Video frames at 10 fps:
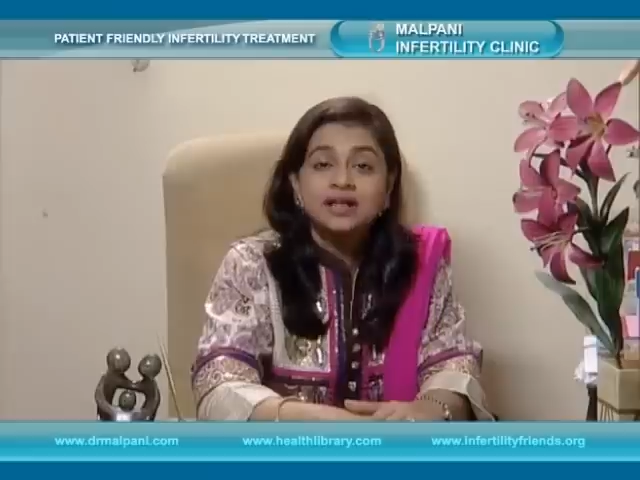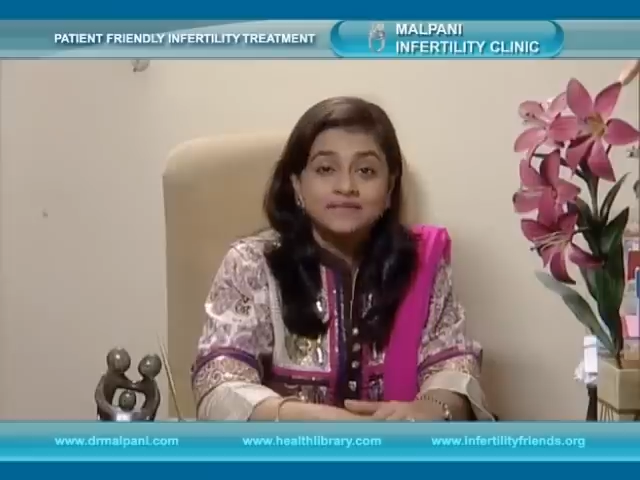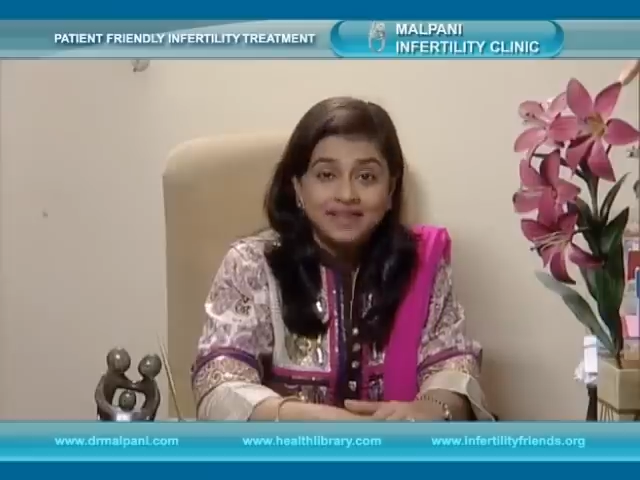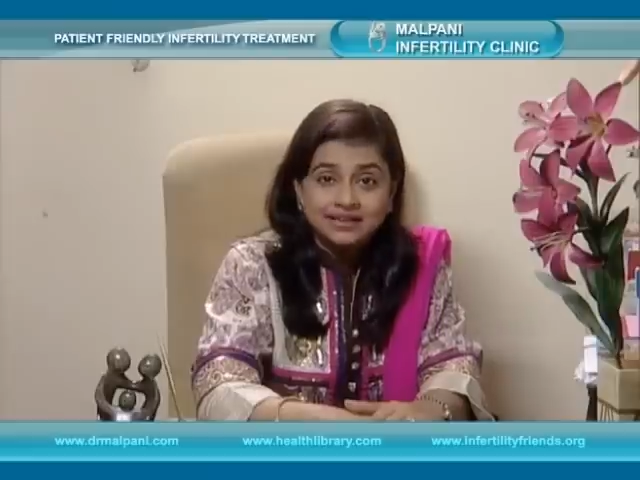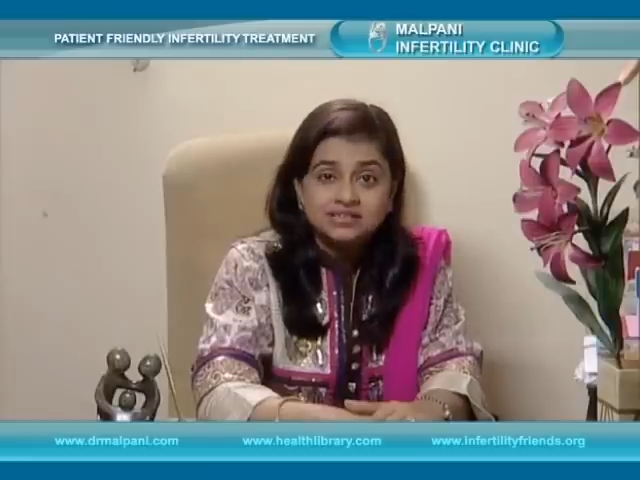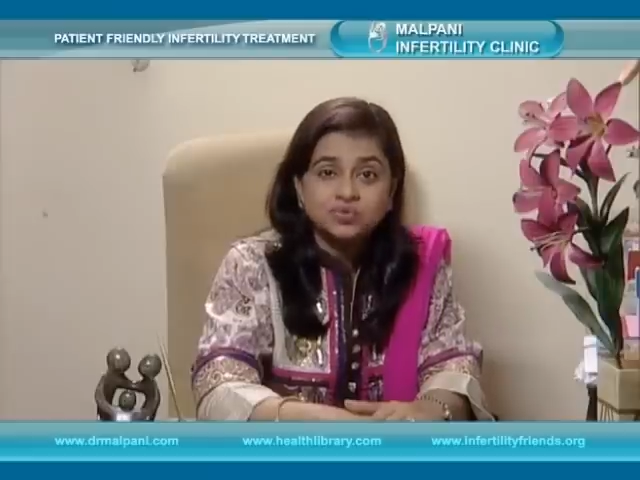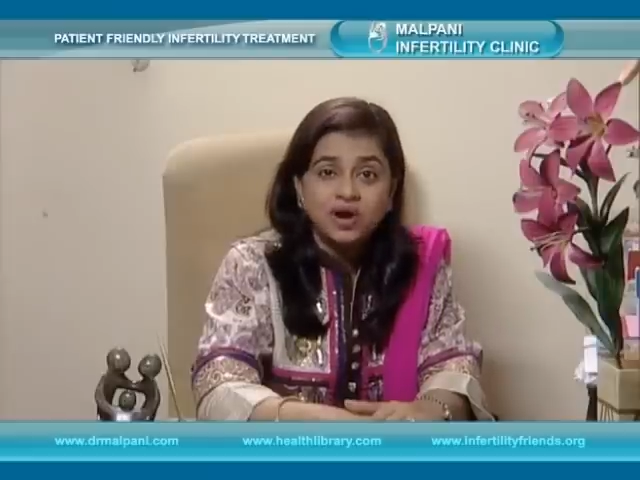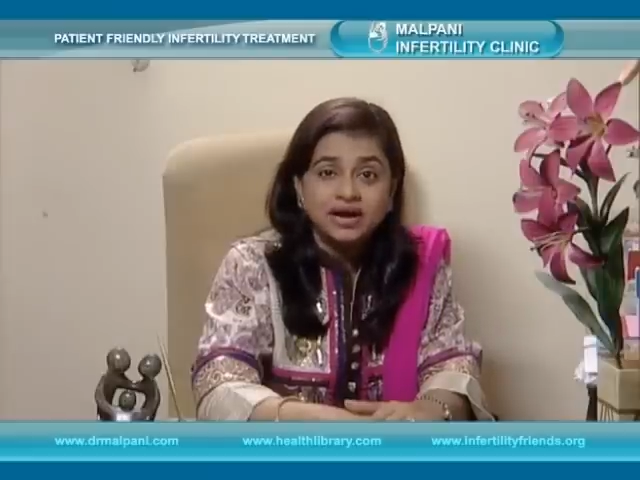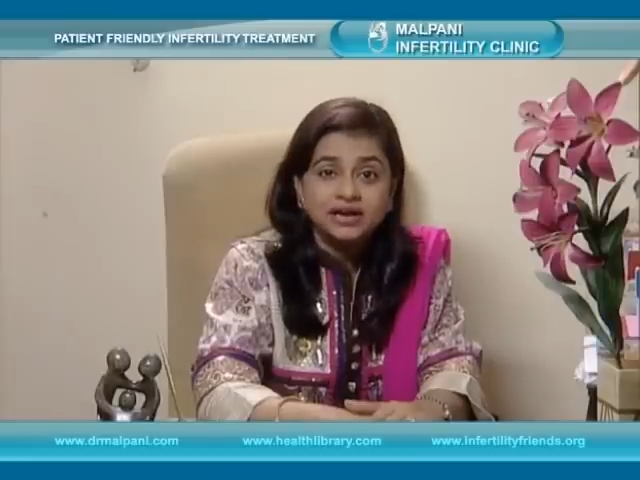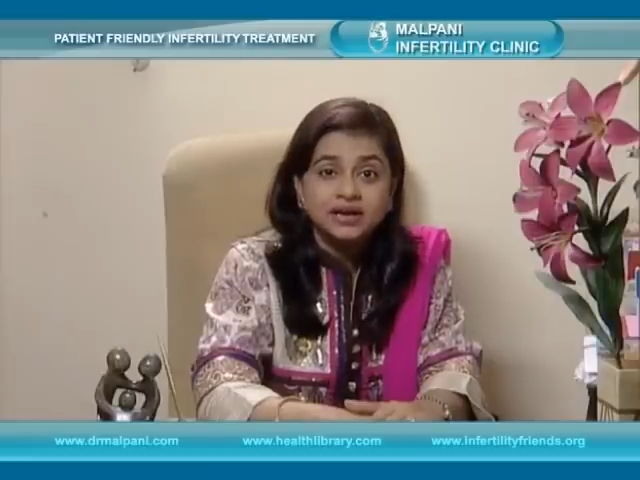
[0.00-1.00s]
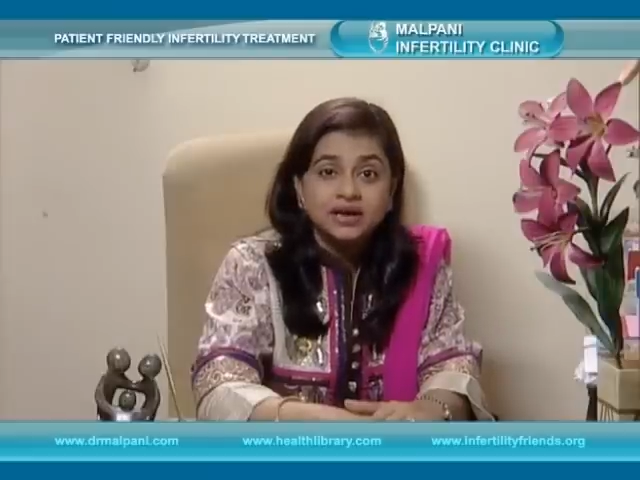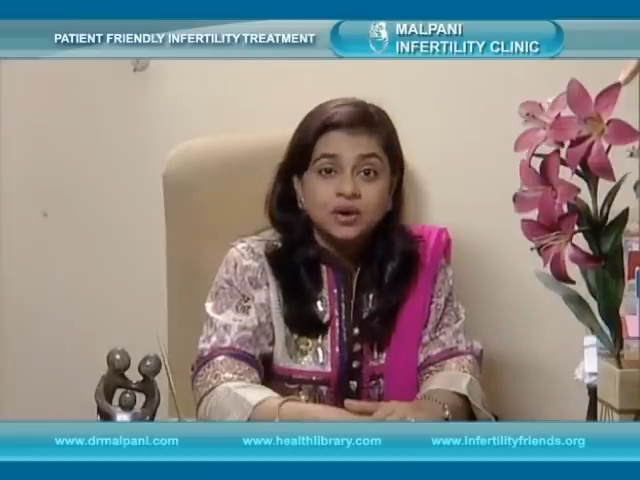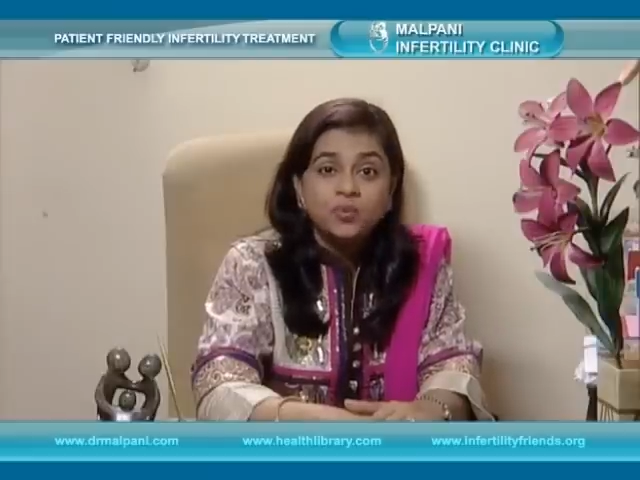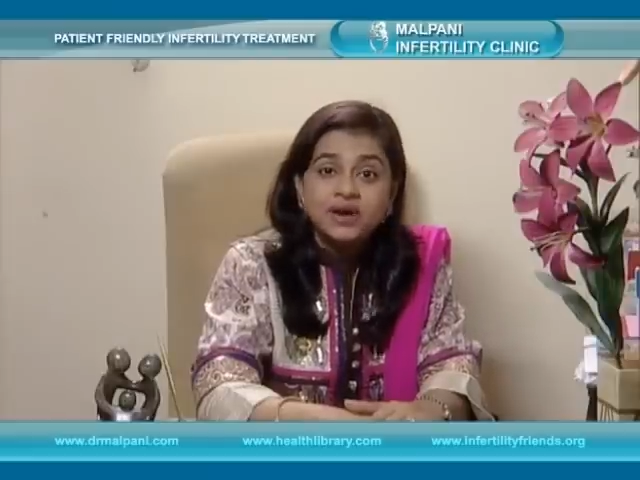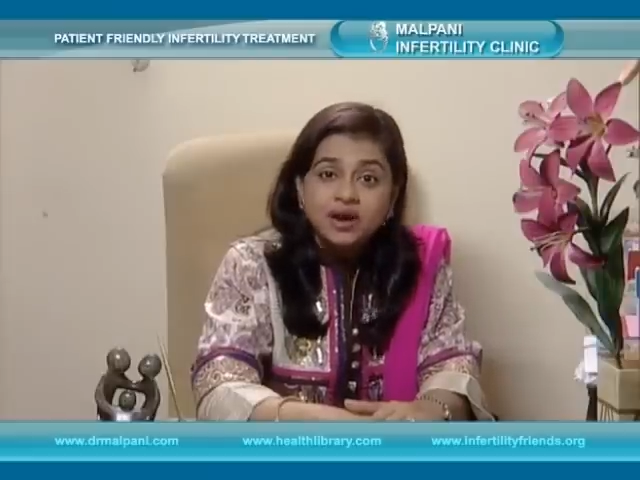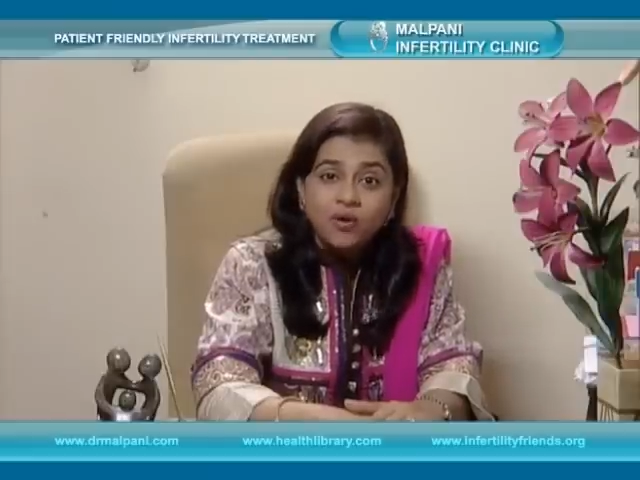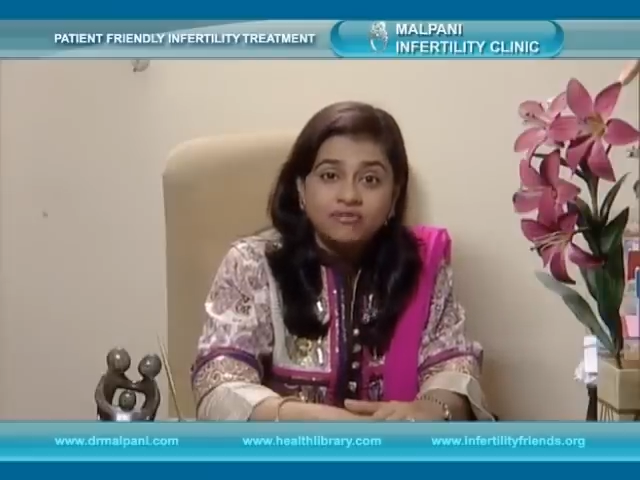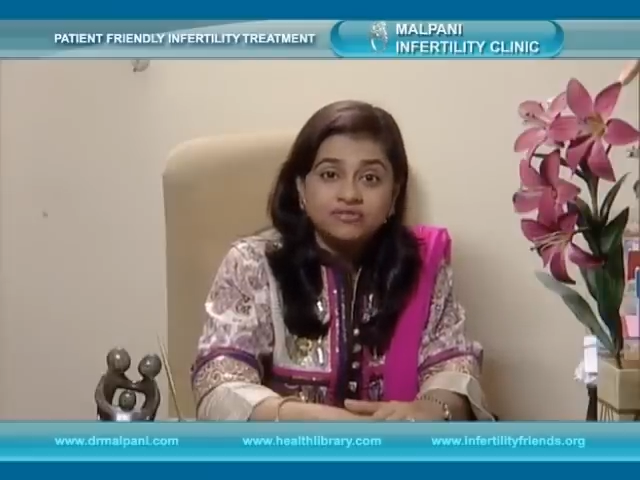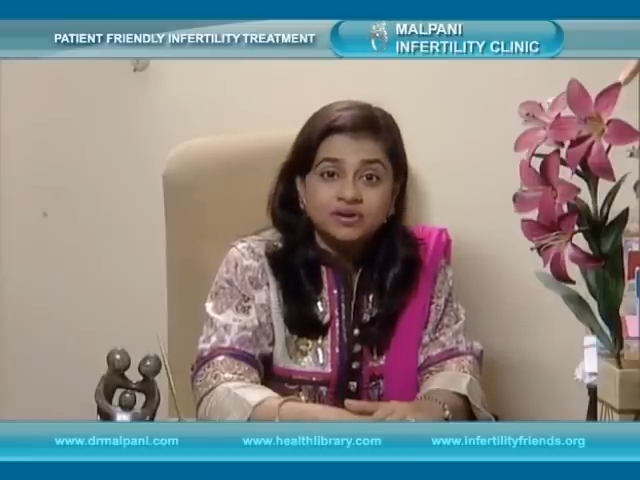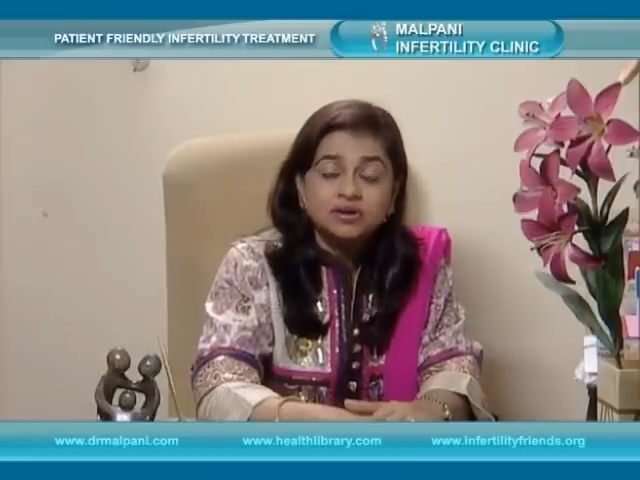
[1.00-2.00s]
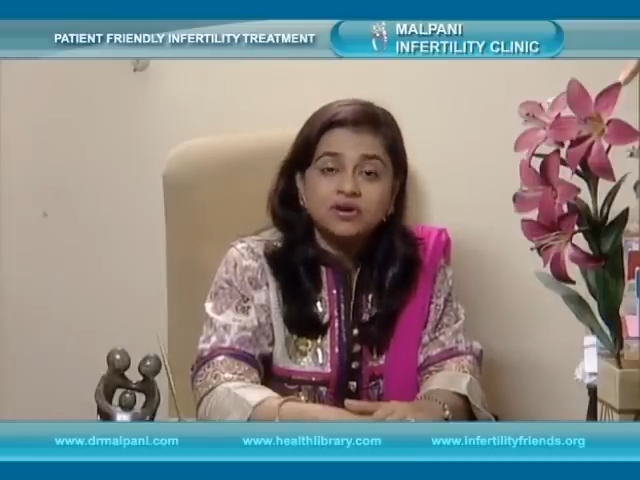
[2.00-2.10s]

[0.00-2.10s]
That is why we offer